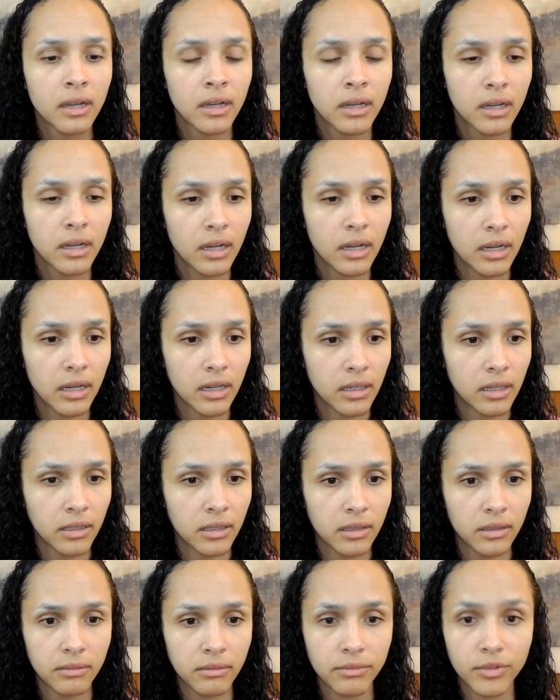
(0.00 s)

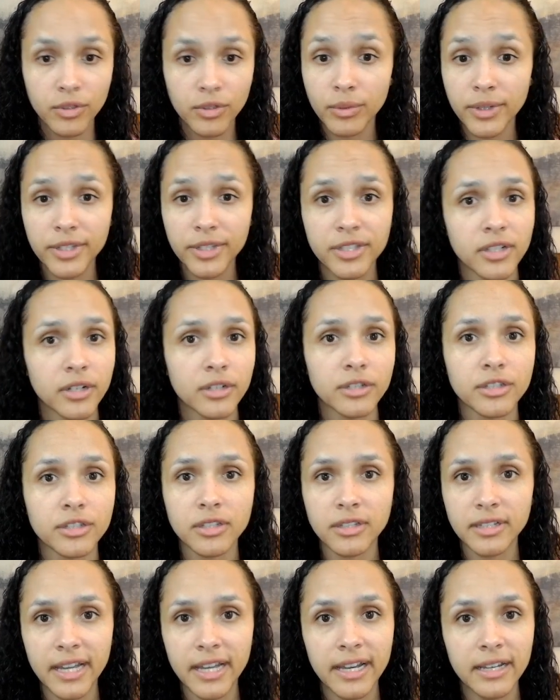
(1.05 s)
uh the research
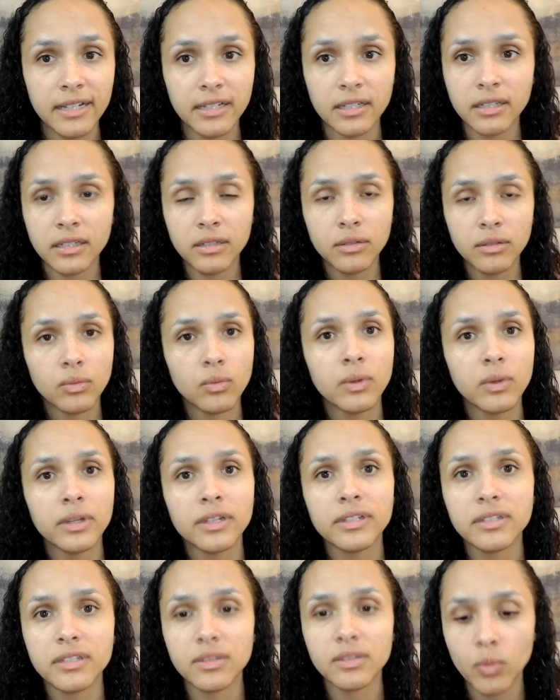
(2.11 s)
the data what
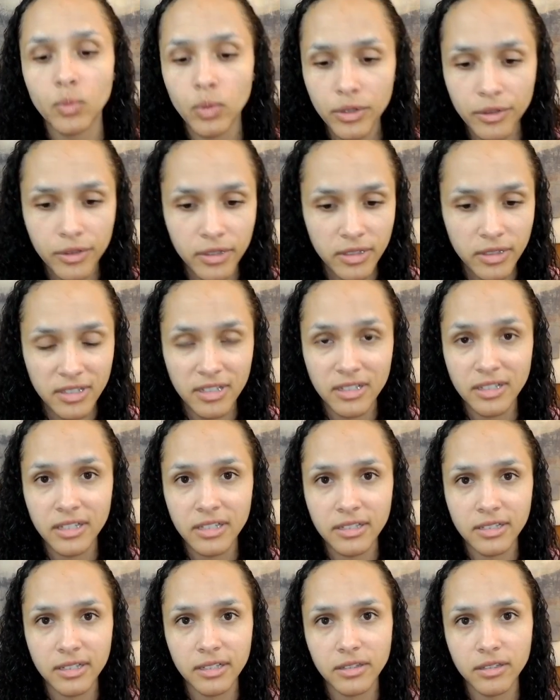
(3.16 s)
is what are the
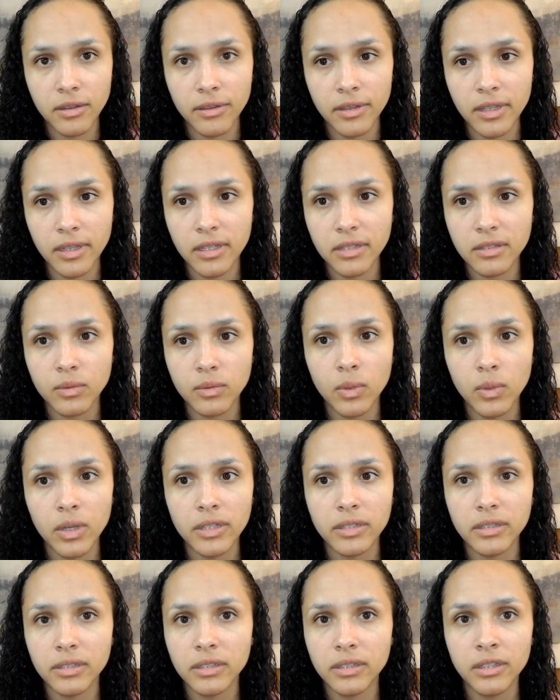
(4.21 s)
statistics on this
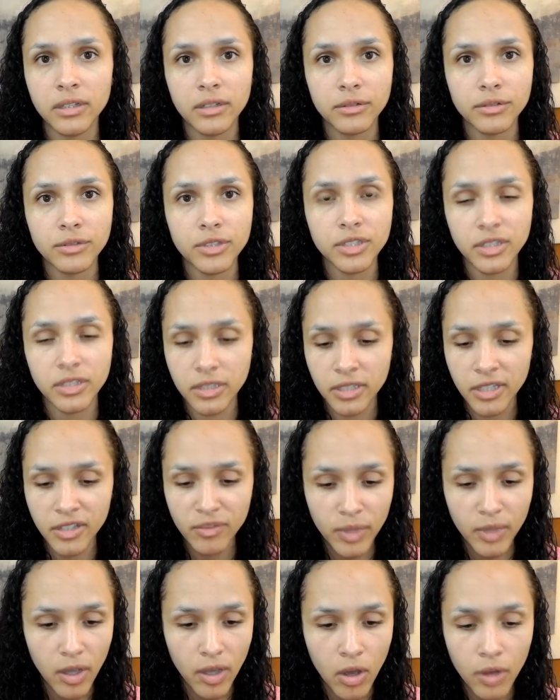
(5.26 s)
what you know just give
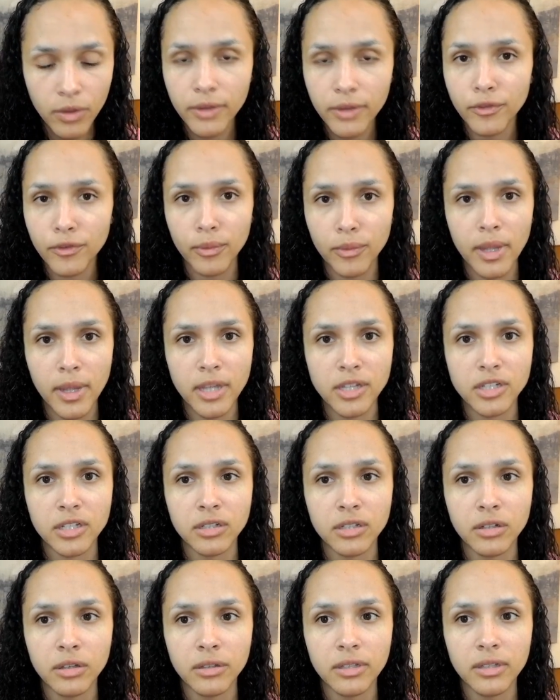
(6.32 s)
me all the
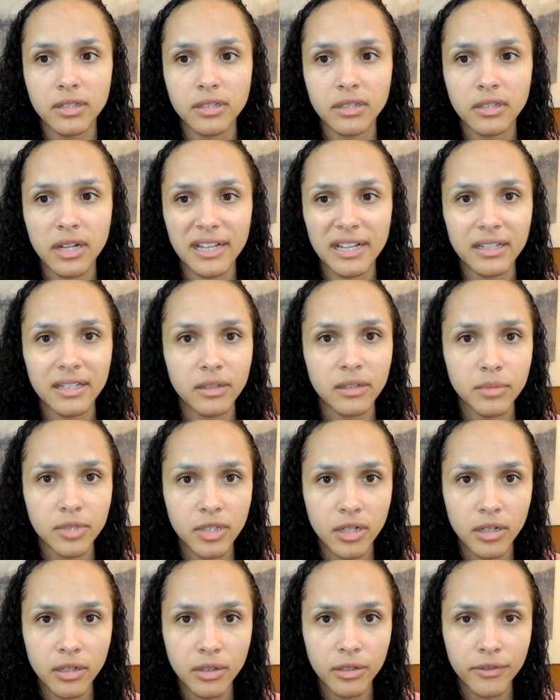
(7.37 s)
information on this that i can
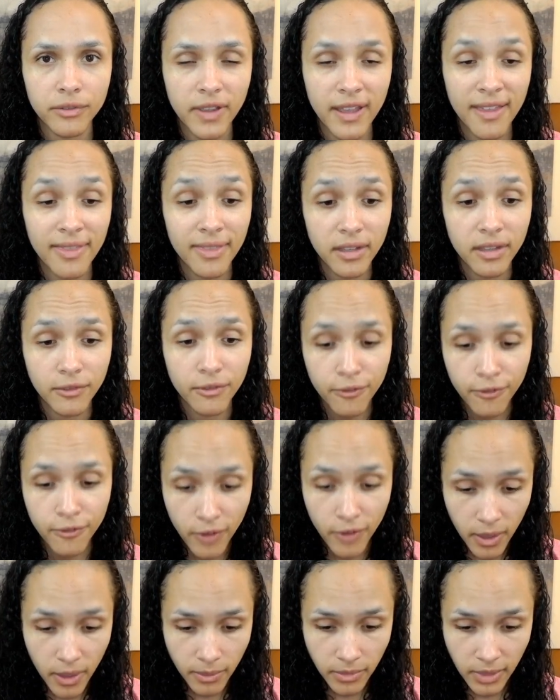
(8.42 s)
observe and then
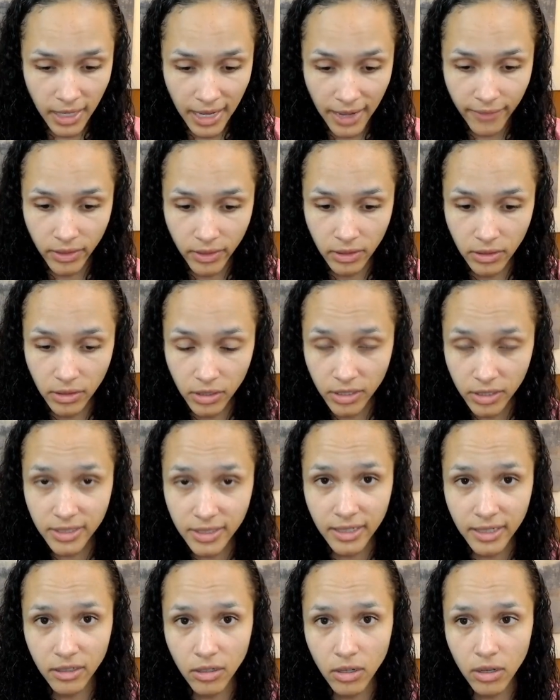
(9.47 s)
from having looked
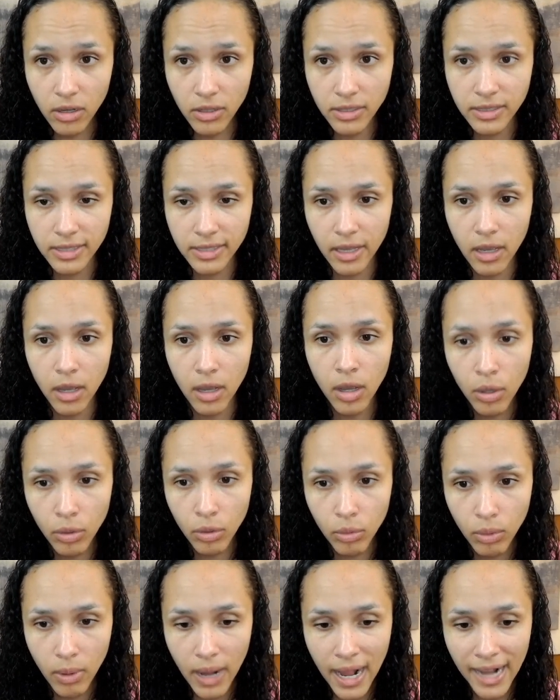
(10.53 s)
at it all it's like
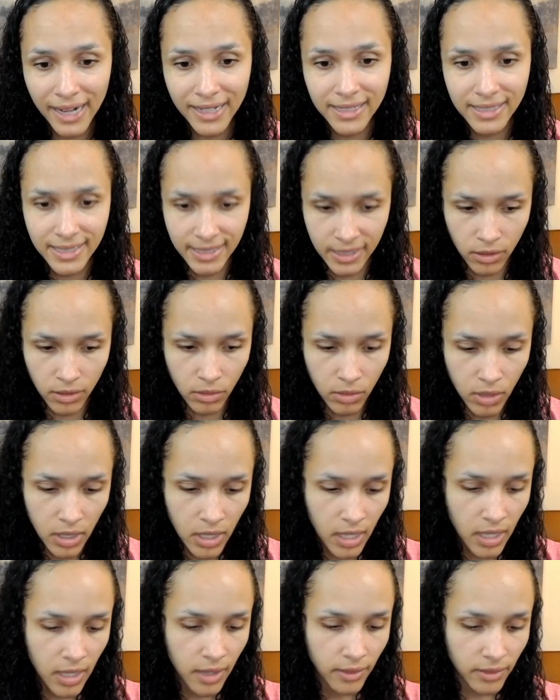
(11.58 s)
oh i can tell
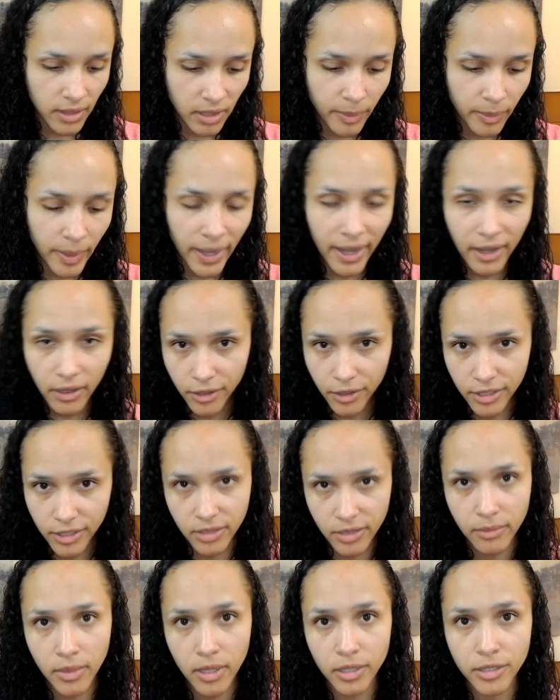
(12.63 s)
that a pattern is
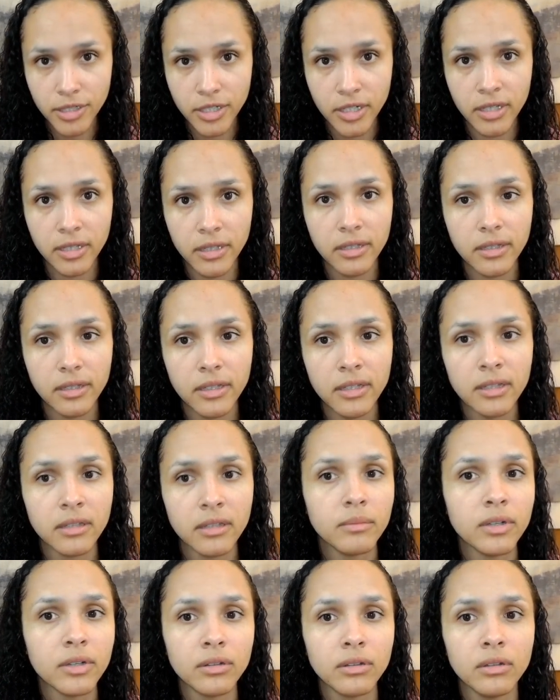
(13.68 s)
emerging in the
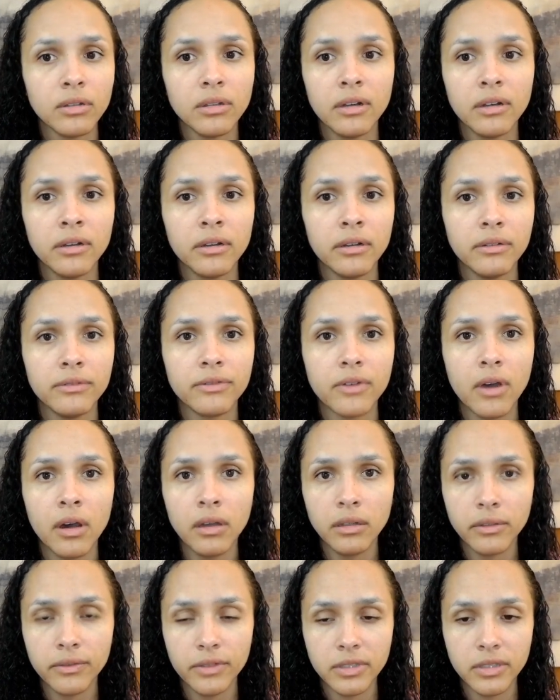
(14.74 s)
middle of
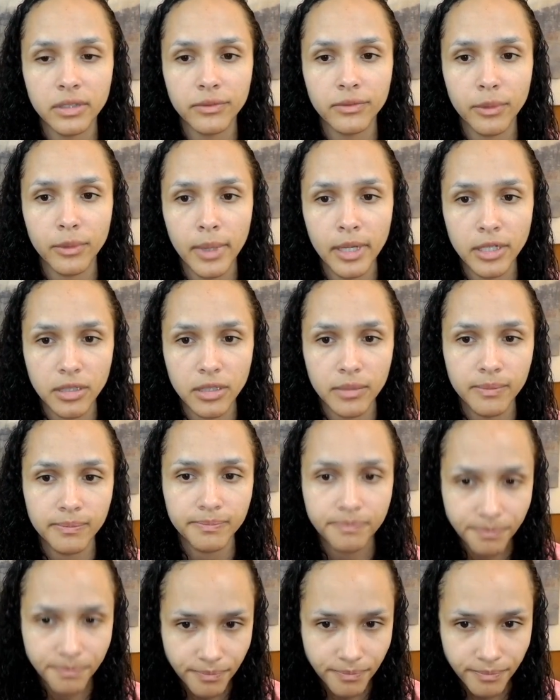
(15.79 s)
all of this information
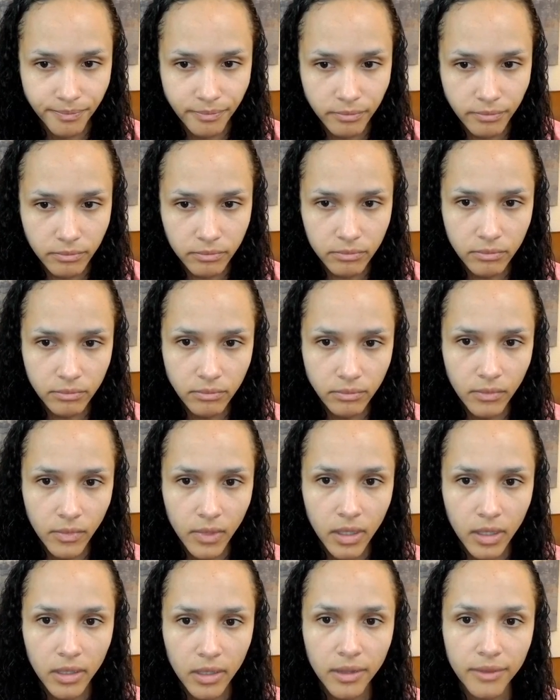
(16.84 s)

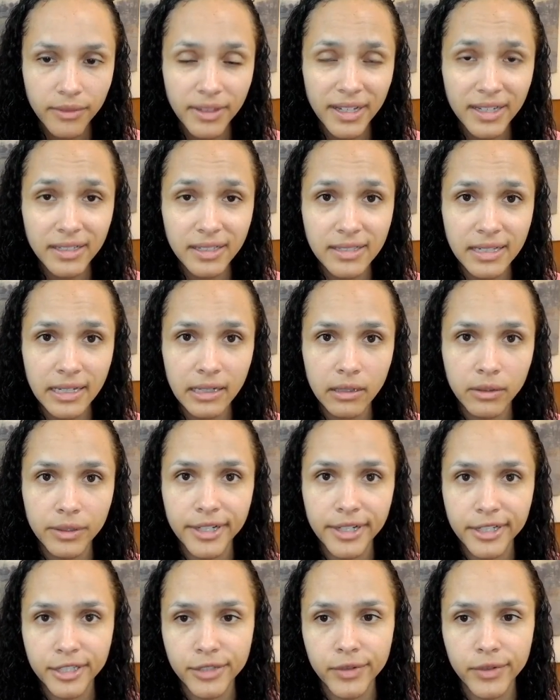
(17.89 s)
that is how an
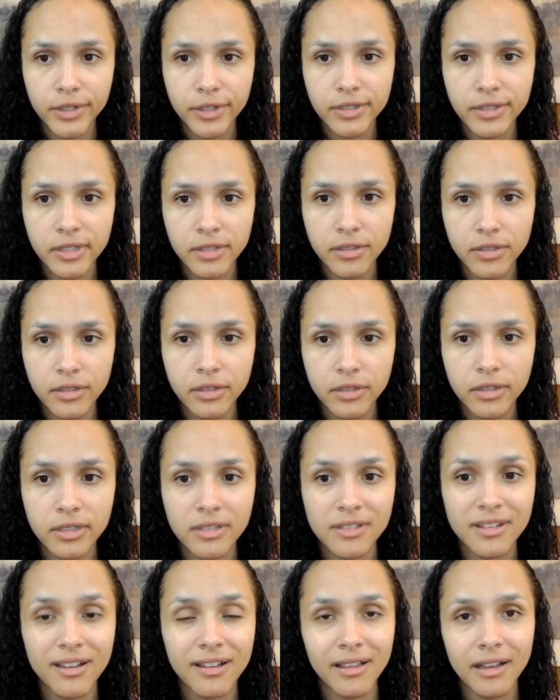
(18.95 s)
extroverted sensor
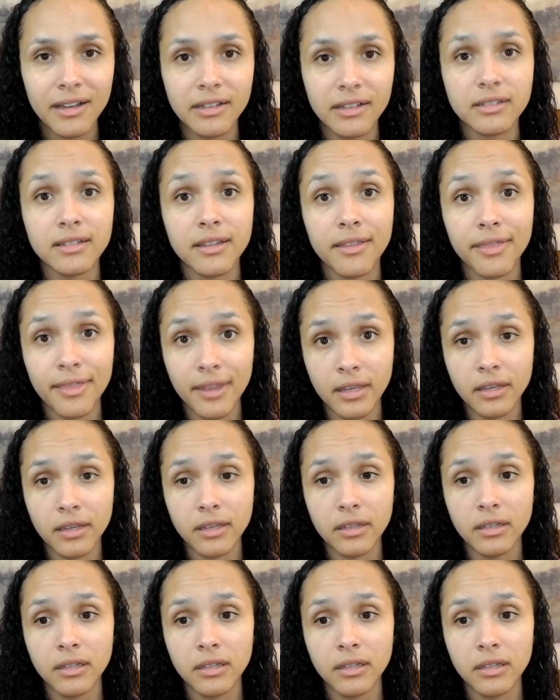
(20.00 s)
is inclined to think